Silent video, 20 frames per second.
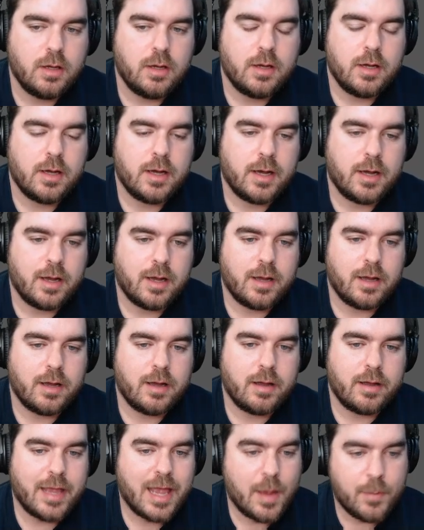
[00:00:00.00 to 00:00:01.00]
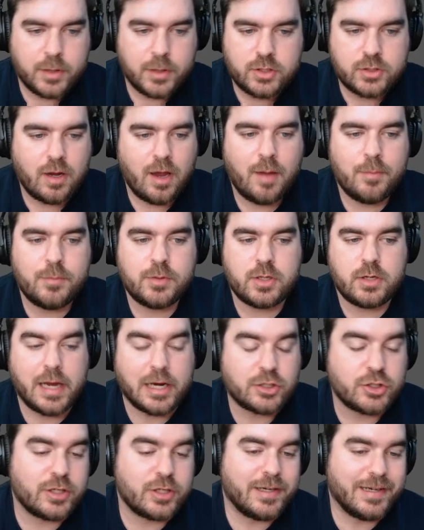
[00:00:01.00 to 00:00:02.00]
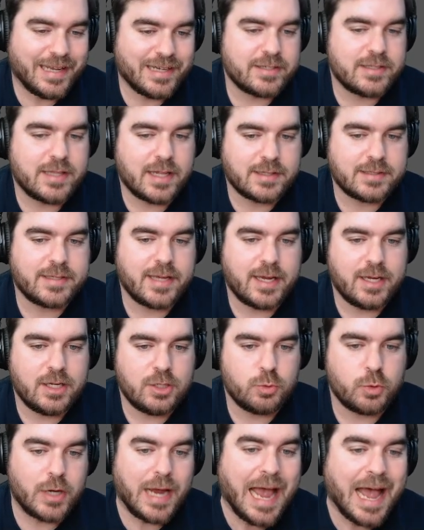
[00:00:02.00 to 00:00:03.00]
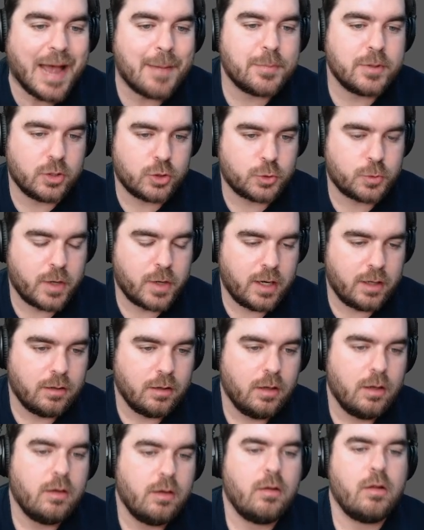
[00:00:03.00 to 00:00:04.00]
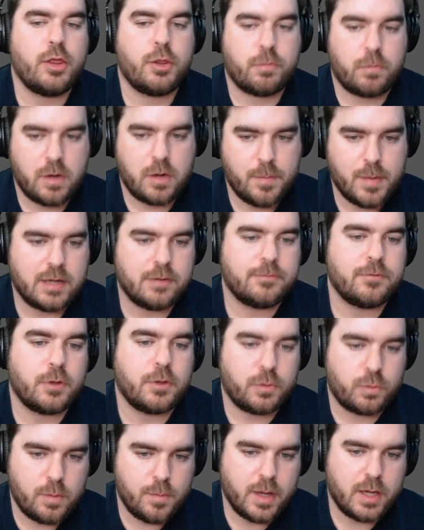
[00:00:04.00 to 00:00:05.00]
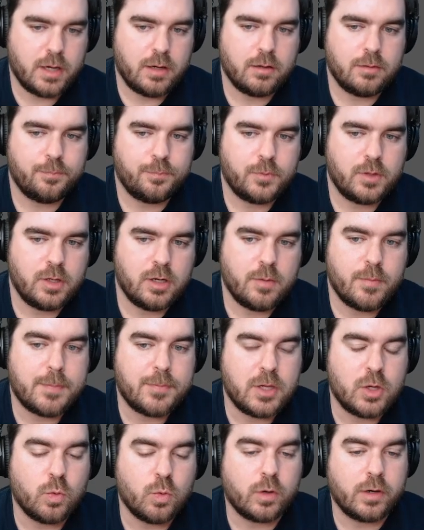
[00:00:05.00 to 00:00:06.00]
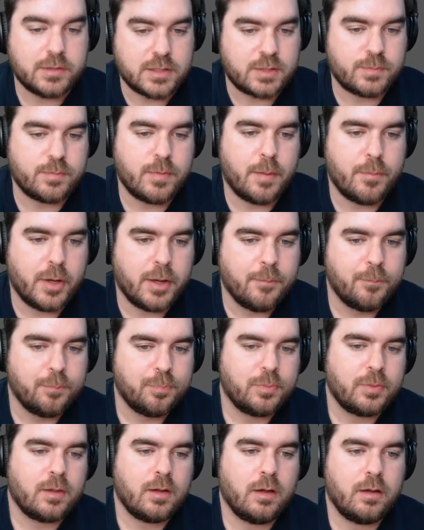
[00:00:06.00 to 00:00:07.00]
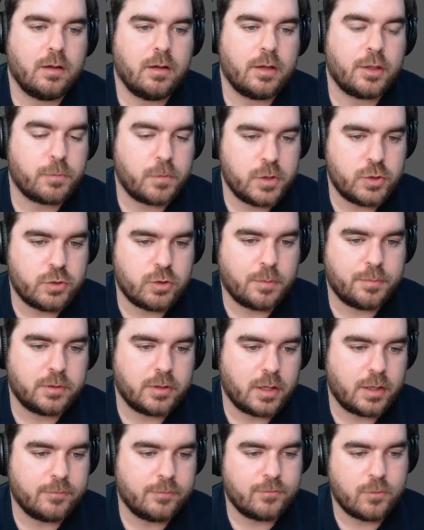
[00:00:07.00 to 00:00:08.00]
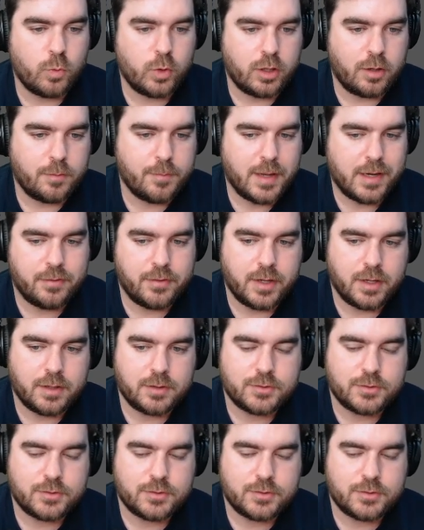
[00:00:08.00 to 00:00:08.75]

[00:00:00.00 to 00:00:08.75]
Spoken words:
How many times are you actually going to get to that stage where you're happy to trade 3 mana for 3 mana? Maybe you want to Dismember a 3-drop and kind of win on mana there.